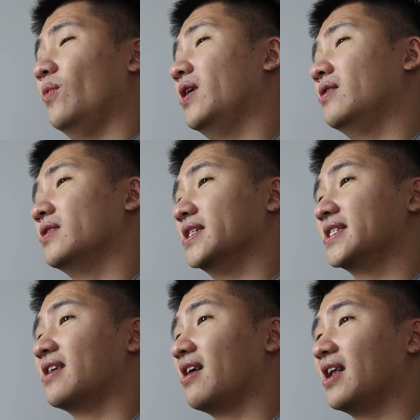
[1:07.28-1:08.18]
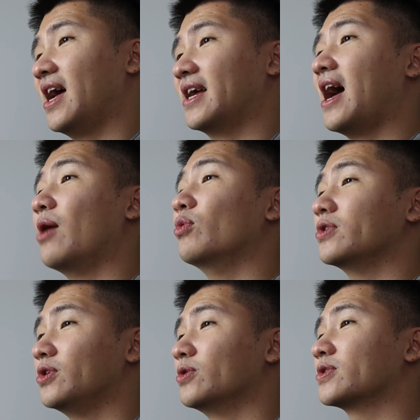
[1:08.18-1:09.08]
Well, it's not like I
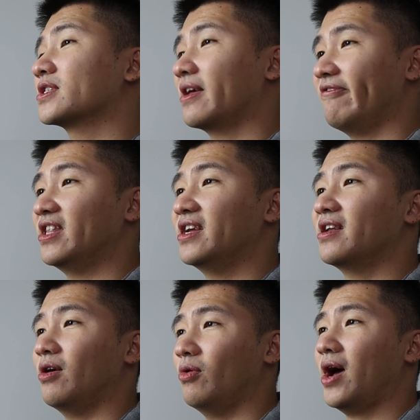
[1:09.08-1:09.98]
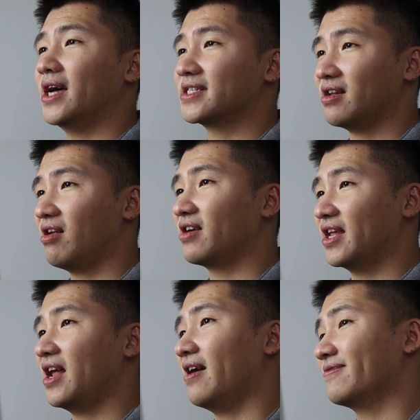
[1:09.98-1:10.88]
will use vanilla OS
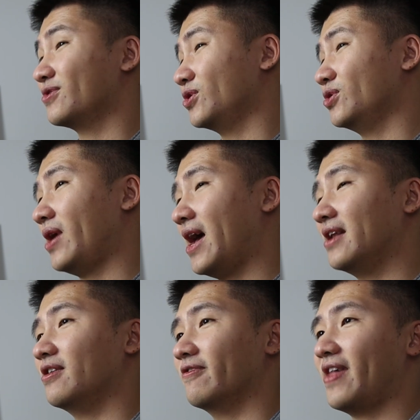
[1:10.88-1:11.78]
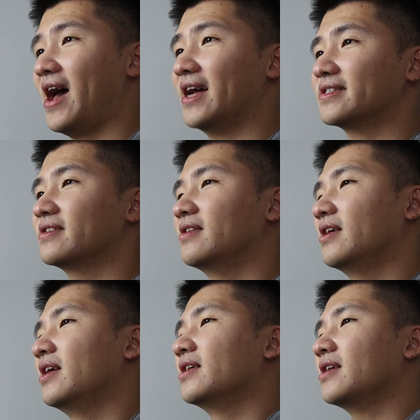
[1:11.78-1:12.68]
long enough to do any of that.
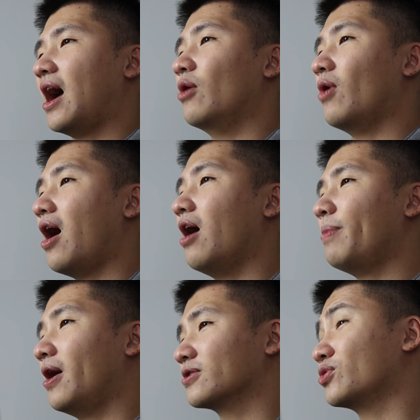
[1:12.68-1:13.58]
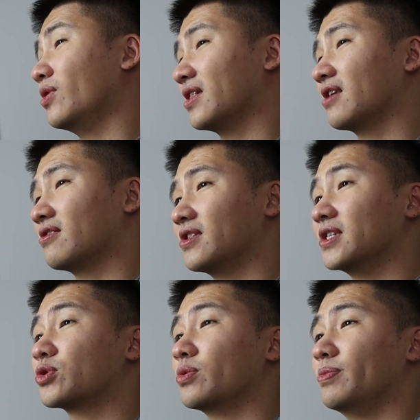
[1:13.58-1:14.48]
I will hop onto another
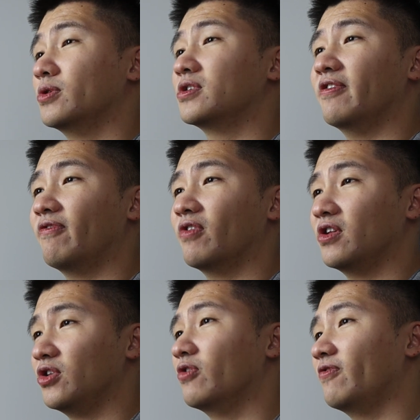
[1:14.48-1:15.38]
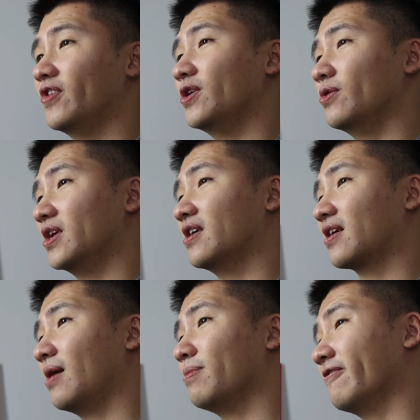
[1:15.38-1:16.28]
distribution for the new video in
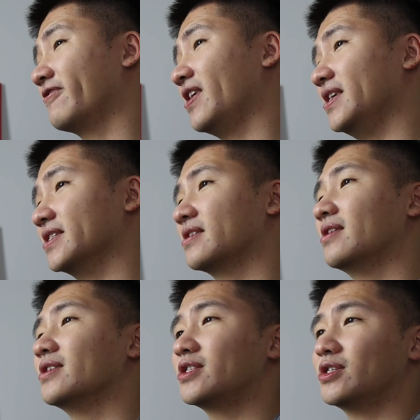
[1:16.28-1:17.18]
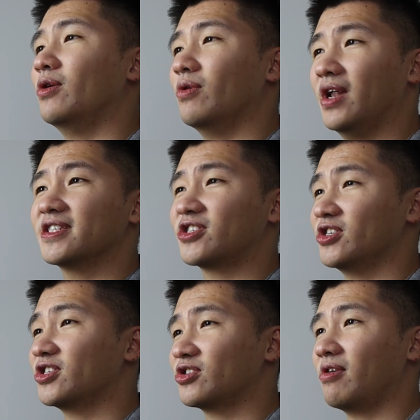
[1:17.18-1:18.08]
a couple of days, so let's
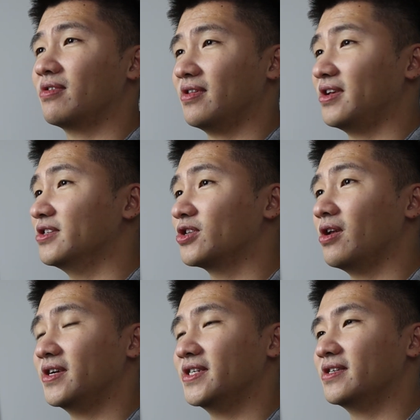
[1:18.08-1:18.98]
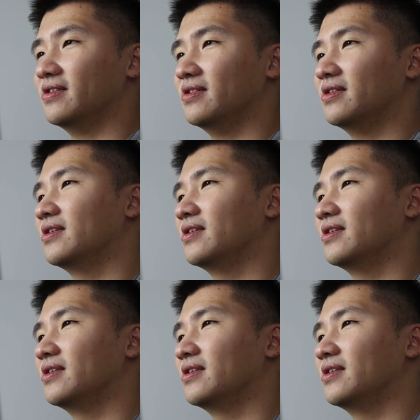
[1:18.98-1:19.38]
just start the installation.